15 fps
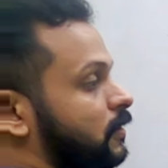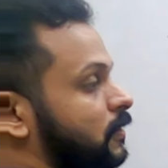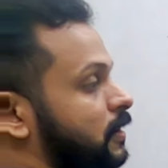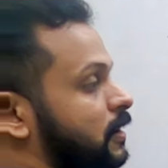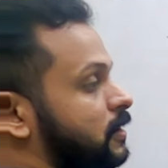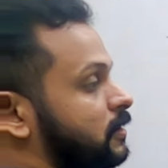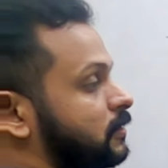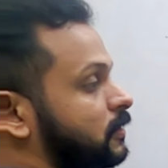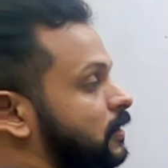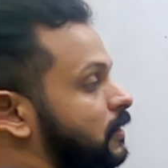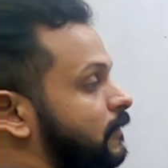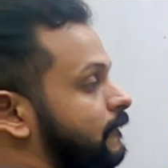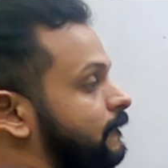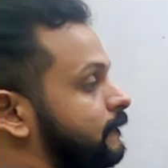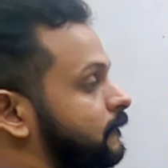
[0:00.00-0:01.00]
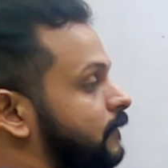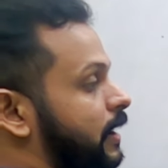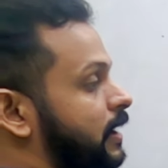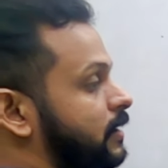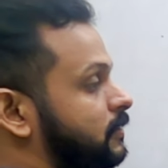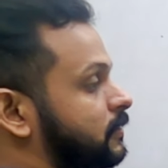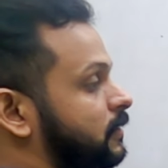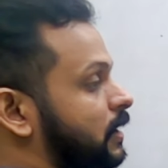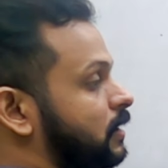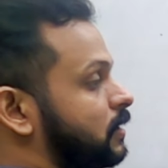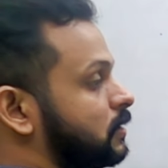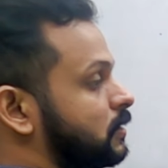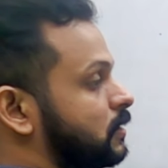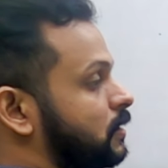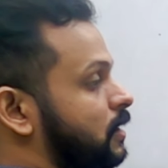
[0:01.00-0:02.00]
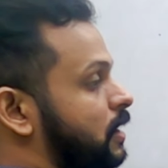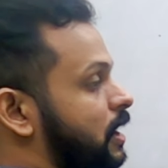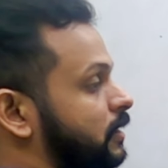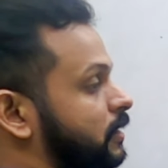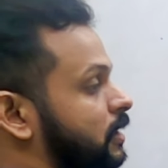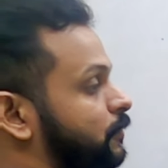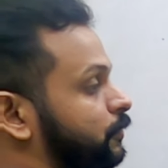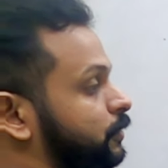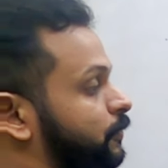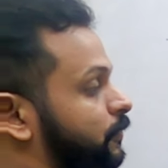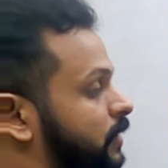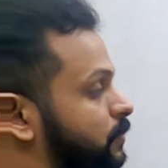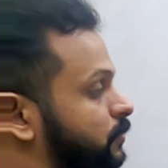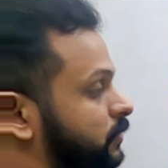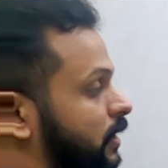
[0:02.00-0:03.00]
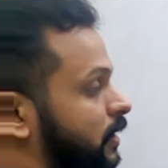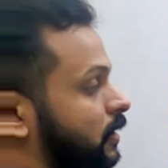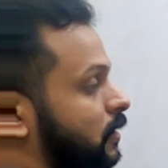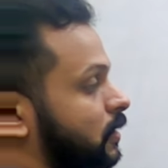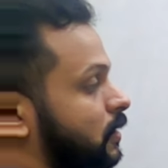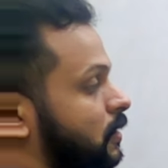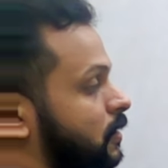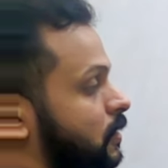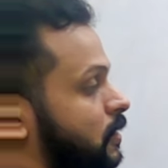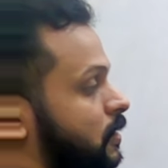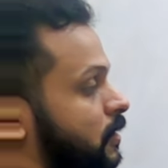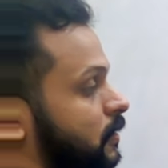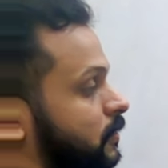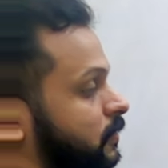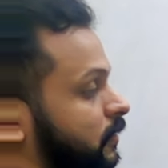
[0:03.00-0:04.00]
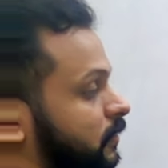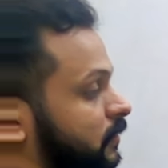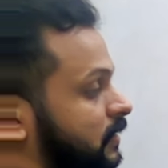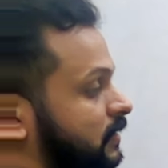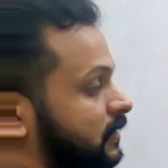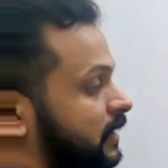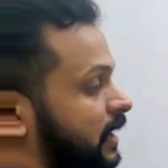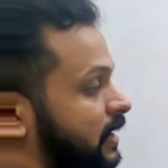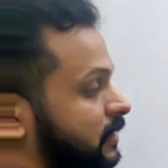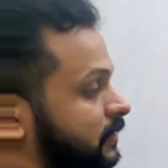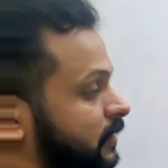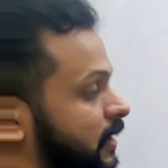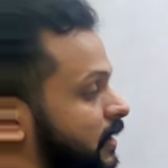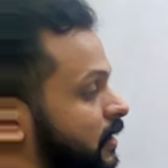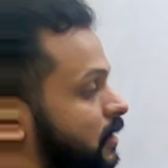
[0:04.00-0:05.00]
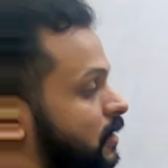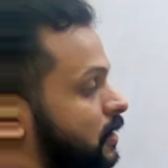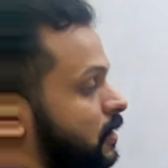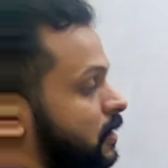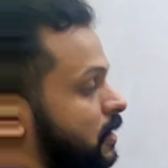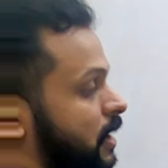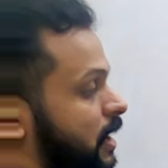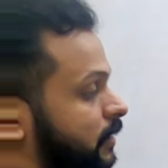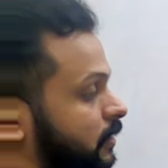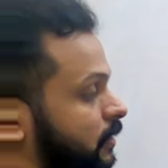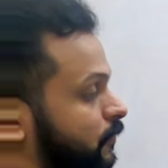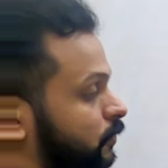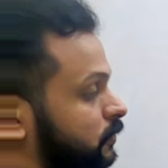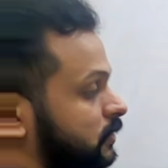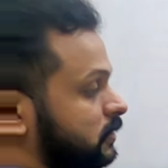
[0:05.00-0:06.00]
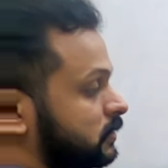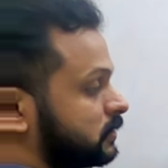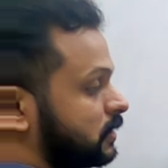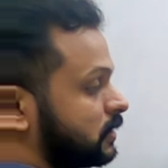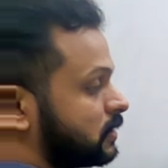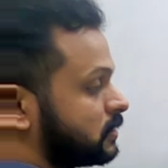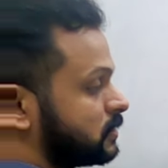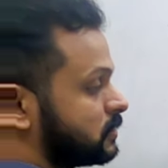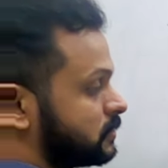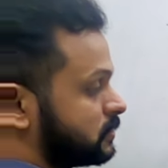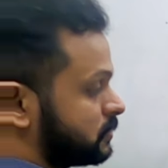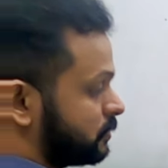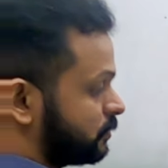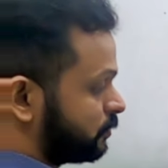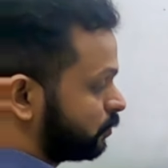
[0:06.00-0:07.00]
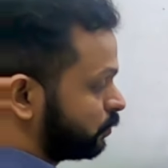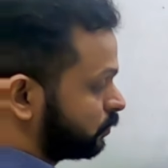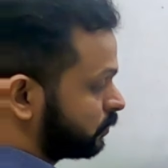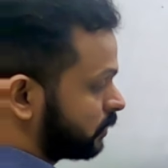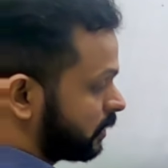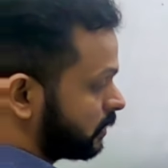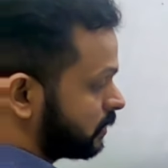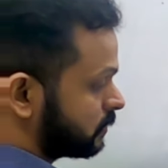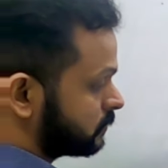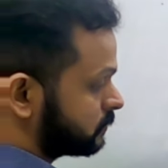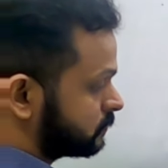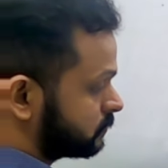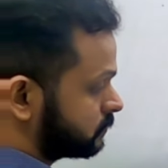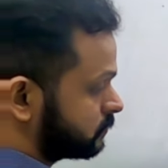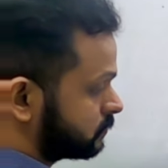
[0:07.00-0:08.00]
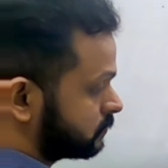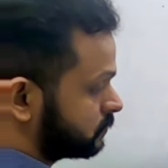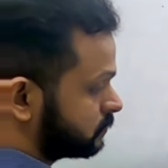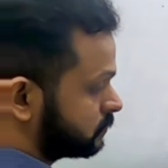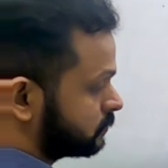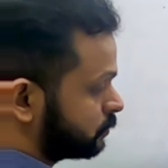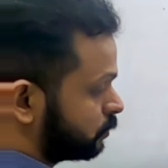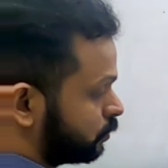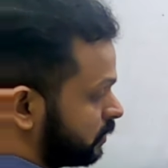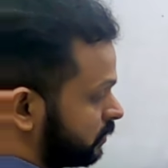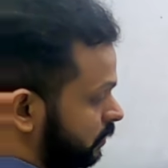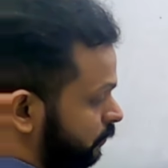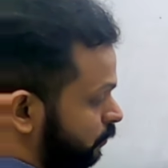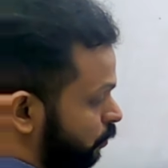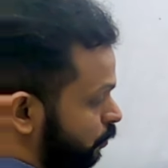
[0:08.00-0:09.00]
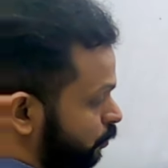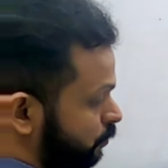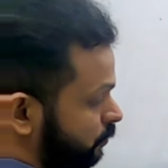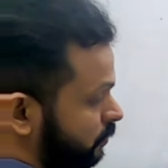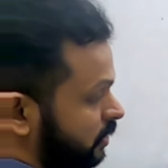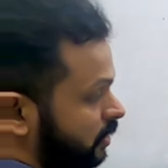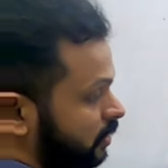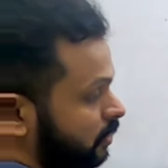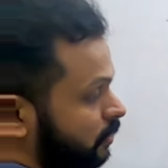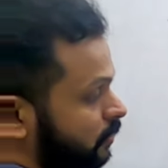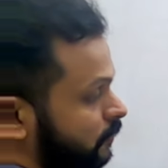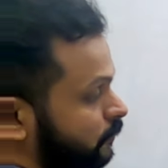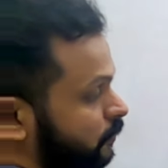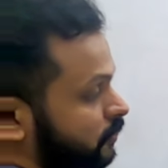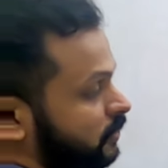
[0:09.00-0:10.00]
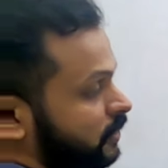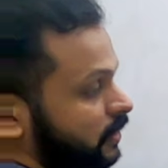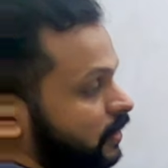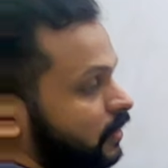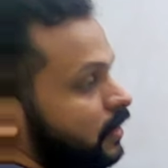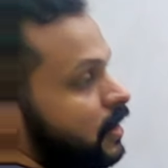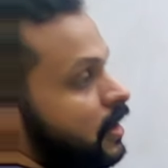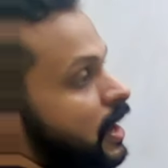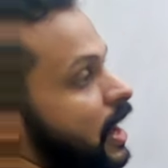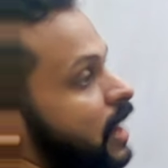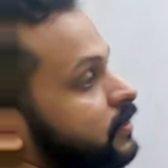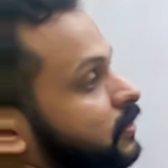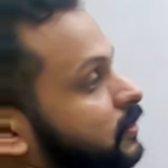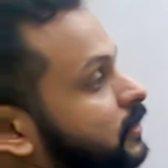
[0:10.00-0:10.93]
It is the head side and therefore the front side. This is the tail side and therefore this is the two side. So as I've told you, T for T, and this is